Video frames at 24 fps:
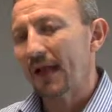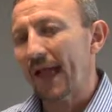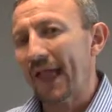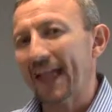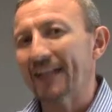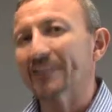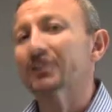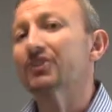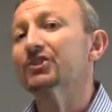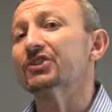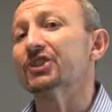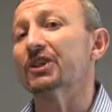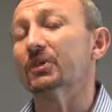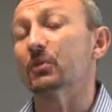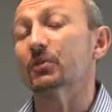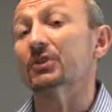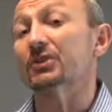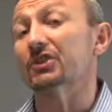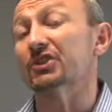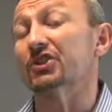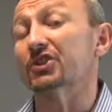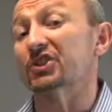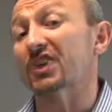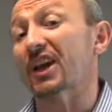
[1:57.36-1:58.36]
energy
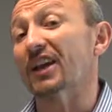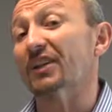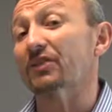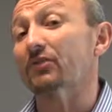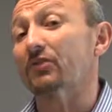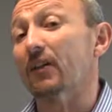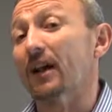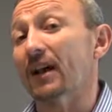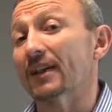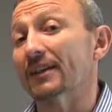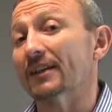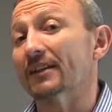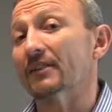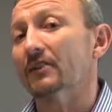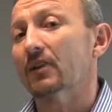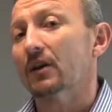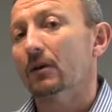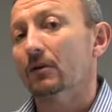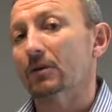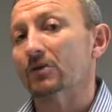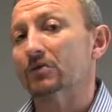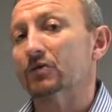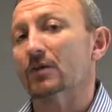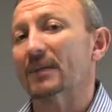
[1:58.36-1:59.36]
which is generated,
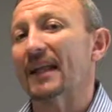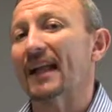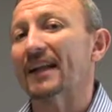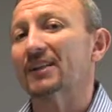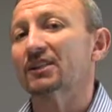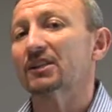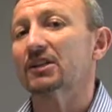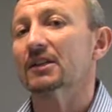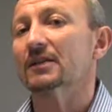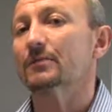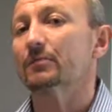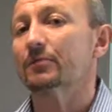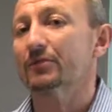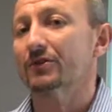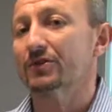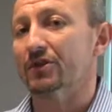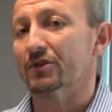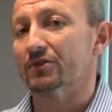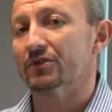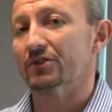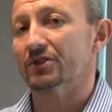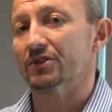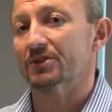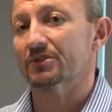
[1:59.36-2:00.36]
which will actually
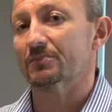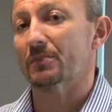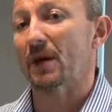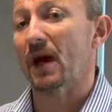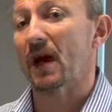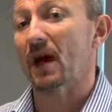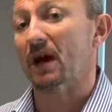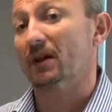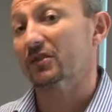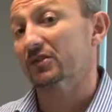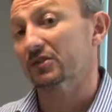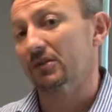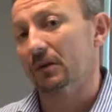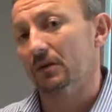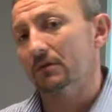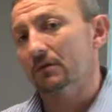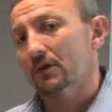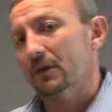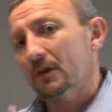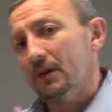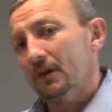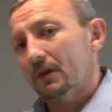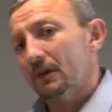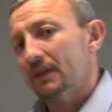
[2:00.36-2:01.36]
produce a spark. So
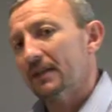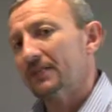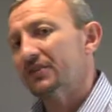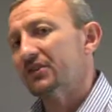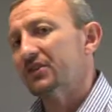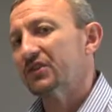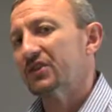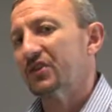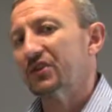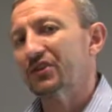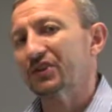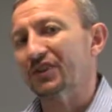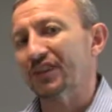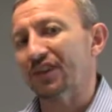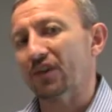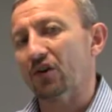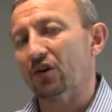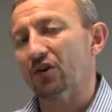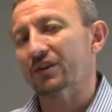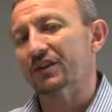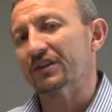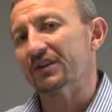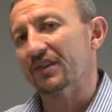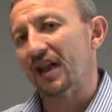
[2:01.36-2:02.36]
let's turn it
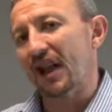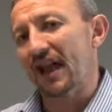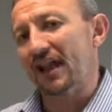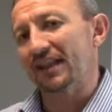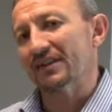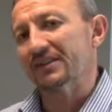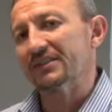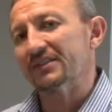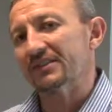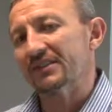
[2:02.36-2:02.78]
on and